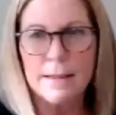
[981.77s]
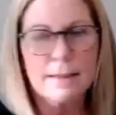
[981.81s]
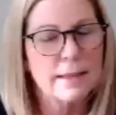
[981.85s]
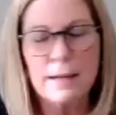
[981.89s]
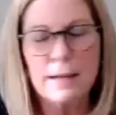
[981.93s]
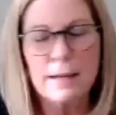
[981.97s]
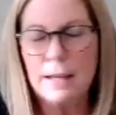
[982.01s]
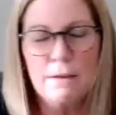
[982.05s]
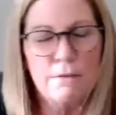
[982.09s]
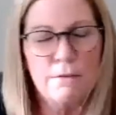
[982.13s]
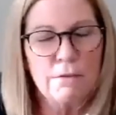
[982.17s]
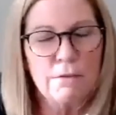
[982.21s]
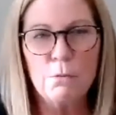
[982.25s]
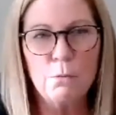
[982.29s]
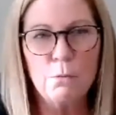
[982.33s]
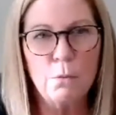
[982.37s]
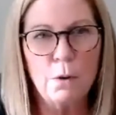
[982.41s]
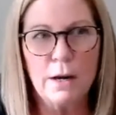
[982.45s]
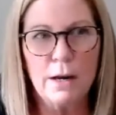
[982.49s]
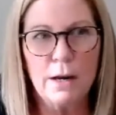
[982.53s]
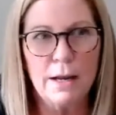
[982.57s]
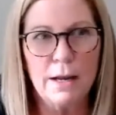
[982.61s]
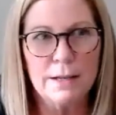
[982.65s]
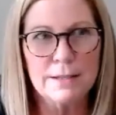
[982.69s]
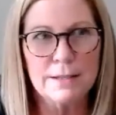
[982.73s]
that even
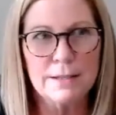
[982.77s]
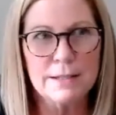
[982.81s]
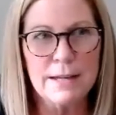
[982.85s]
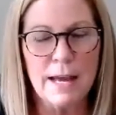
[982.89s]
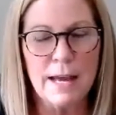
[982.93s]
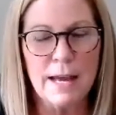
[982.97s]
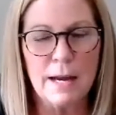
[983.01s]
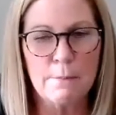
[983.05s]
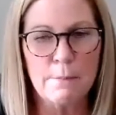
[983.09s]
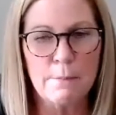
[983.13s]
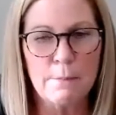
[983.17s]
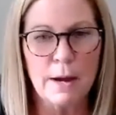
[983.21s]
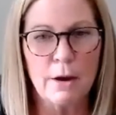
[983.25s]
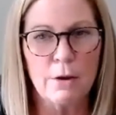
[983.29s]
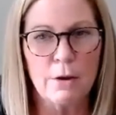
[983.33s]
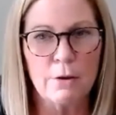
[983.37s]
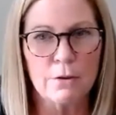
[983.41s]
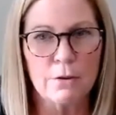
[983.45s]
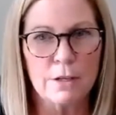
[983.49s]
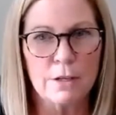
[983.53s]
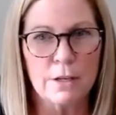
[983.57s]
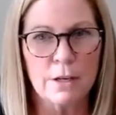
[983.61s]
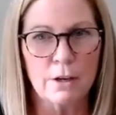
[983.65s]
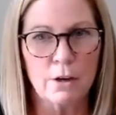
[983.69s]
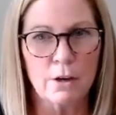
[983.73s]
when it's not
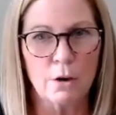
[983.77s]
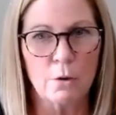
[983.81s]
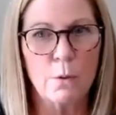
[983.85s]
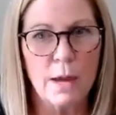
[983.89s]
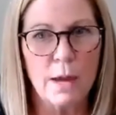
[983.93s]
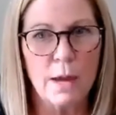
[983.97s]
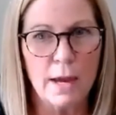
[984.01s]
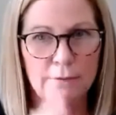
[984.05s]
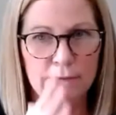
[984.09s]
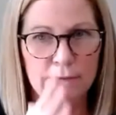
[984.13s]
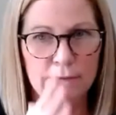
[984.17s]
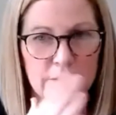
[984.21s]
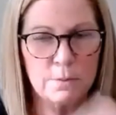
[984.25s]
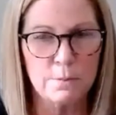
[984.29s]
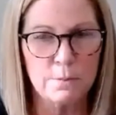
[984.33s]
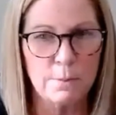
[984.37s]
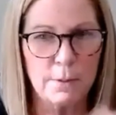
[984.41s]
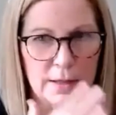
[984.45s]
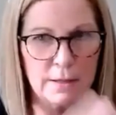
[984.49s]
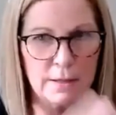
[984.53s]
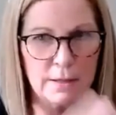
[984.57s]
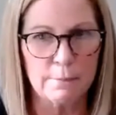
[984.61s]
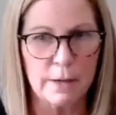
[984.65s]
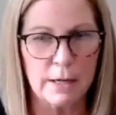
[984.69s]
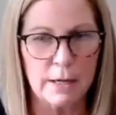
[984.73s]
about, we have to
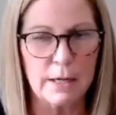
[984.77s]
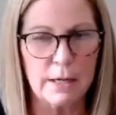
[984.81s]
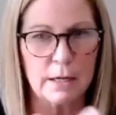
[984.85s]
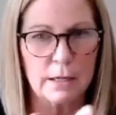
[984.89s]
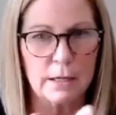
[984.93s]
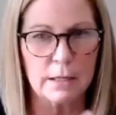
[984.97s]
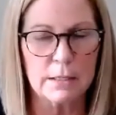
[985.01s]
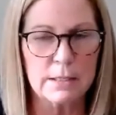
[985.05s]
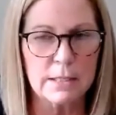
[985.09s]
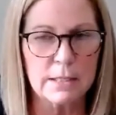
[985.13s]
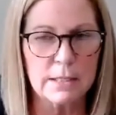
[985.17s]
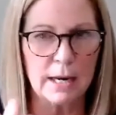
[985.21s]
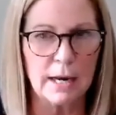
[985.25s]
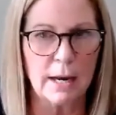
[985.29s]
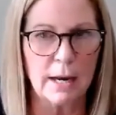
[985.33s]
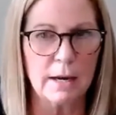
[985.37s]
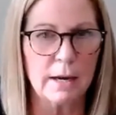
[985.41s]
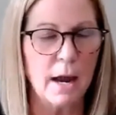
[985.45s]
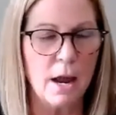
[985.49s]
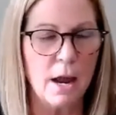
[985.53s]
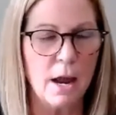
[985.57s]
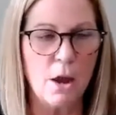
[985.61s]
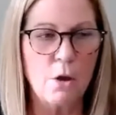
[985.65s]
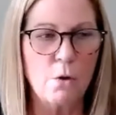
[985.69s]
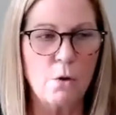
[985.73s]
spend the money and stay on,
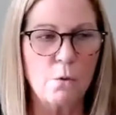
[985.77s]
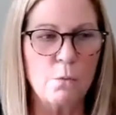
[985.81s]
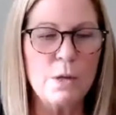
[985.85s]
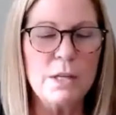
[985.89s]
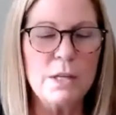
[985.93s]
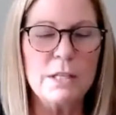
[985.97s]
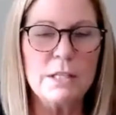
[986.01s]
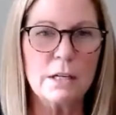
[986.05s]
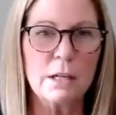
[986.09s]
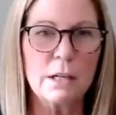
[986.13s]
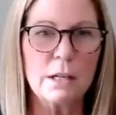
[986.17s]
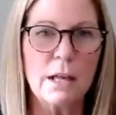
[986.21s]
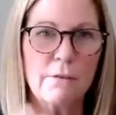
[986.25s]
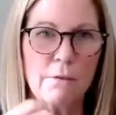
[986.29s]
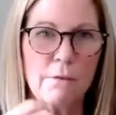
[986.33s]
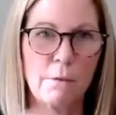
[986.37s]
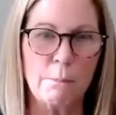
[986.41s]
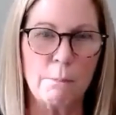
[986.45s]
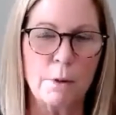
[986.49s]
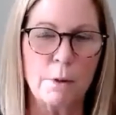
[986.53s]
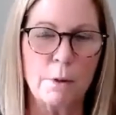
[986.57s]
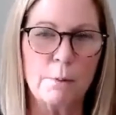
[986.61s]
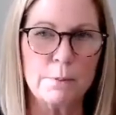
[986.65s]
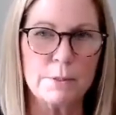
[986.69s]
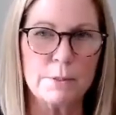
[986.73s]
we still have a
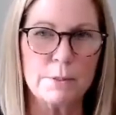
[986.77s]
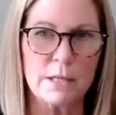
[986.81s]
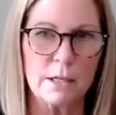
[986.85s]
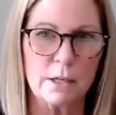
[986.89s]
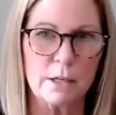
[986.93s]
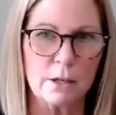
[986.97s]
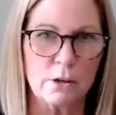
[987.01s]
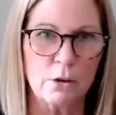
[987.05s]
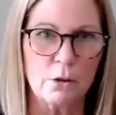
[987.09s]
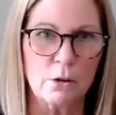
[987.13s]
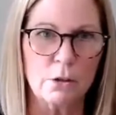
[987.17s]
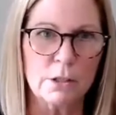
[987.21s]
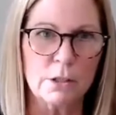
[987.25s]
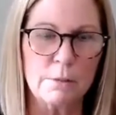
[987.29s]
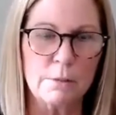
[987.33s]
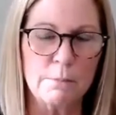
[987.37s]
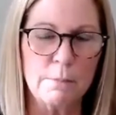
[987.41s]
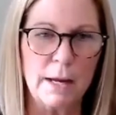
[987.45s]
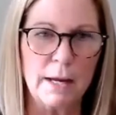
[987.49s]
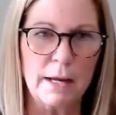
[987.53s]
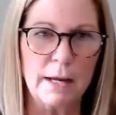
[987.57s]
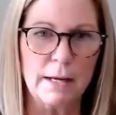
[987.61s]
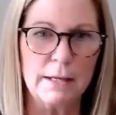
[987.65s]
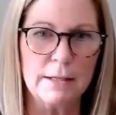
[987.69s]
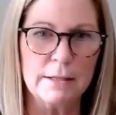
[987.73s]
purpose and a goal in
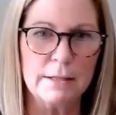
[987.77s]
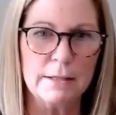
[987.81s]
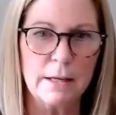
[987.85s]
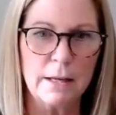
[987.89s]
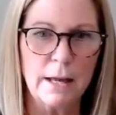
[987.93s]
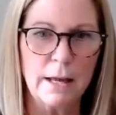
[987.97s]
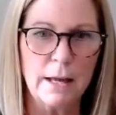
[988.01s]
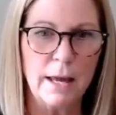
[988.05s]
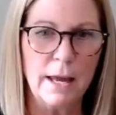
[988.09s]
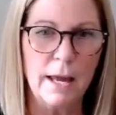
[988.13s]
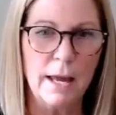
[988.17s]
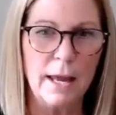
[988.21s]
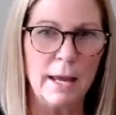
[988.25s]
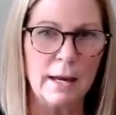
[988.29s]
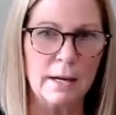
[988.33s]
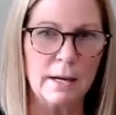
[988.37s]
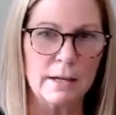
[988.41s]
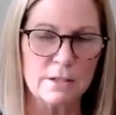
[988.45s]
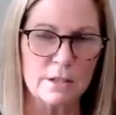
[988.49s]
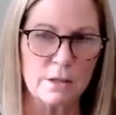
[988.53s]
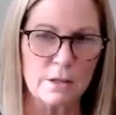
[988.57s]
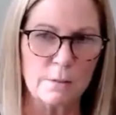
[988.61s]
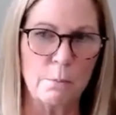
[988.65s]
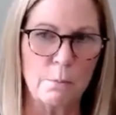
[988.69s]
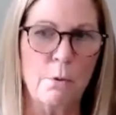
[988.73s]
mind and a
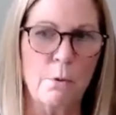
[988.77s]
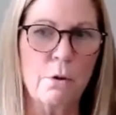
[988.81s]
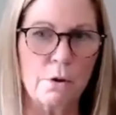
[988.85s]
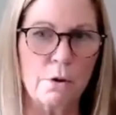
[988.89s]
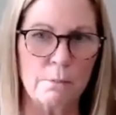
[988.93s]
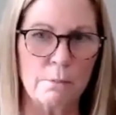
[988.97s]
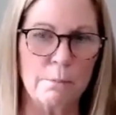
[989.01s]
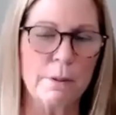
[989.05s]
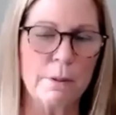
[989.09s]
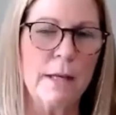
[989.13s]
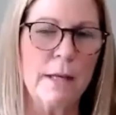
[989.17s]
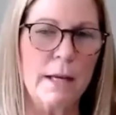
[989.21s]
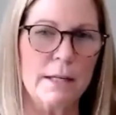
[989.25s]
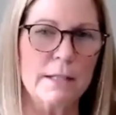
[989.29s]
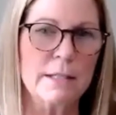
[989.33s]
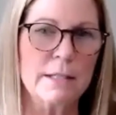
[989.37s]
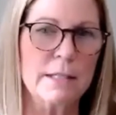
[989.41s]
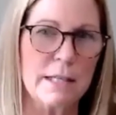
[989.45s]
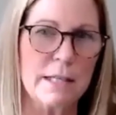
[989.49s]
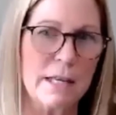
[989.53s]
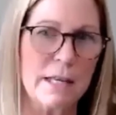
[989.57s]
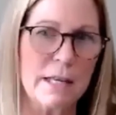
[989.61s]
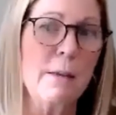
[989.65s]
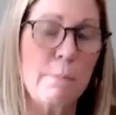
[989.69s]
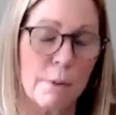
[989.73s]
support in place
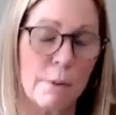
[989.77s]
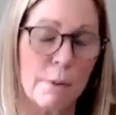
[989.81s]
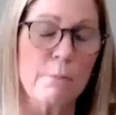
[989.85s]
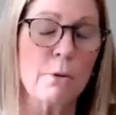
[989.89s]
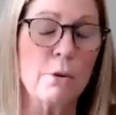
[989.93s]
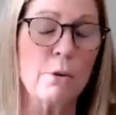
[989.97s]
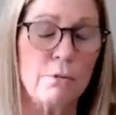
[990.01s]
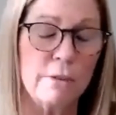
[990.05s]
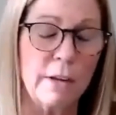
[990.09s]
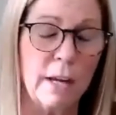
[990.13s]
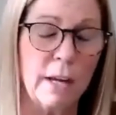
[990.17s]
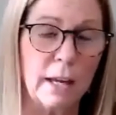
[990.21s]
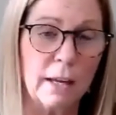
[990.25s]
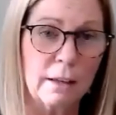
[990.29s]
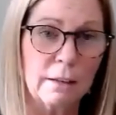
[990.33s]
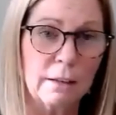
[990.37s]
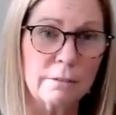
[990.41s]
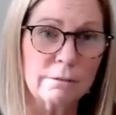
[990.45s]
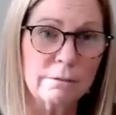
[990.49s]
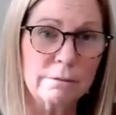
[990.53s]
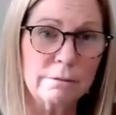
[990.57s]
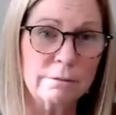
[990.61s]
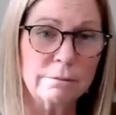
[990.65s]
to keep it moving.